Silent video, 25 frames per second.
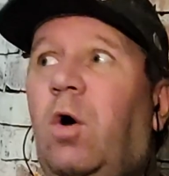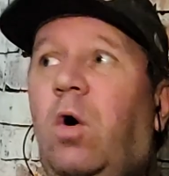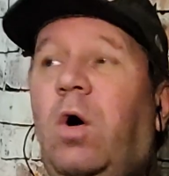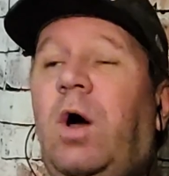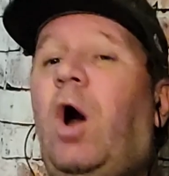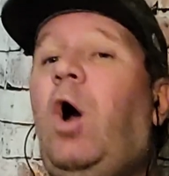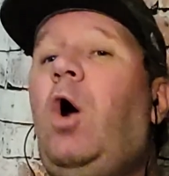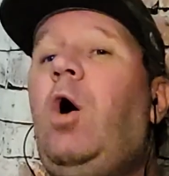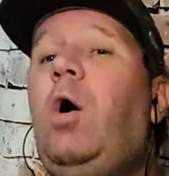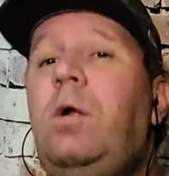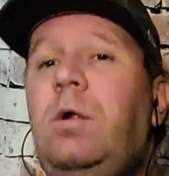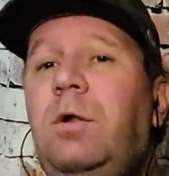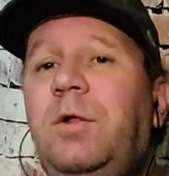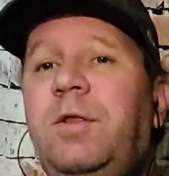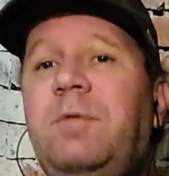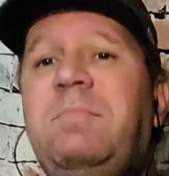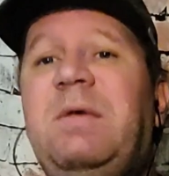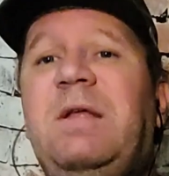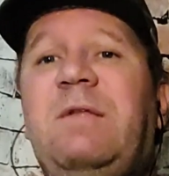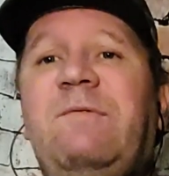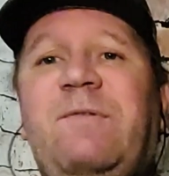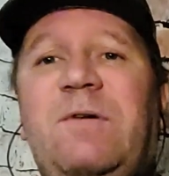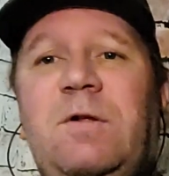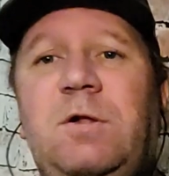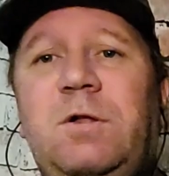All the
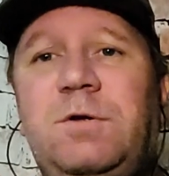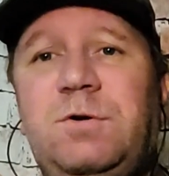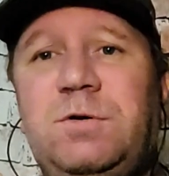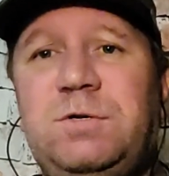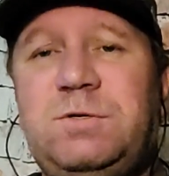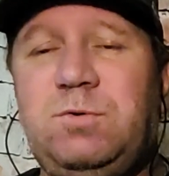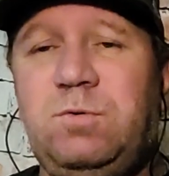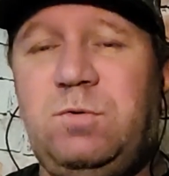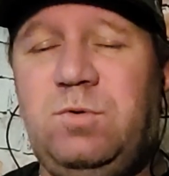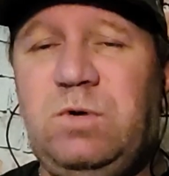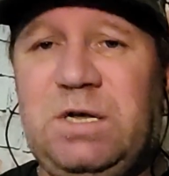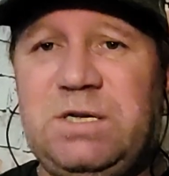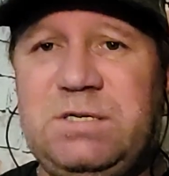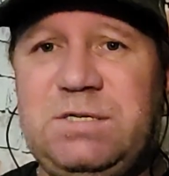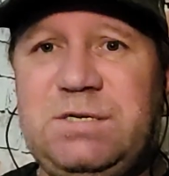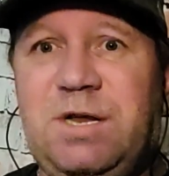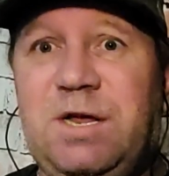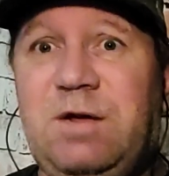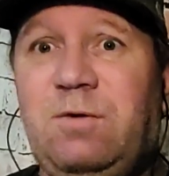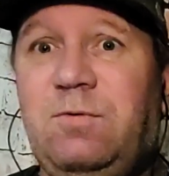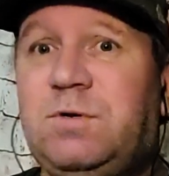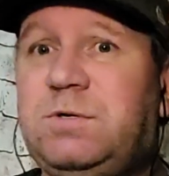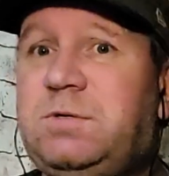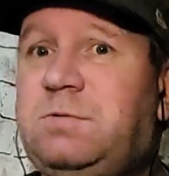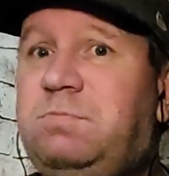midfielders
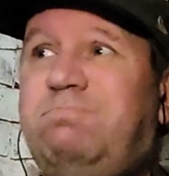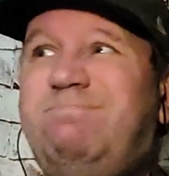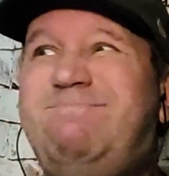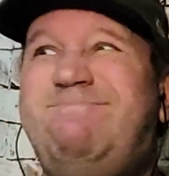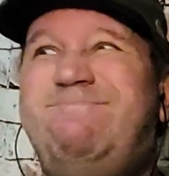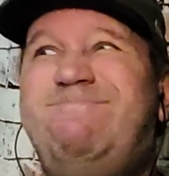yesterday was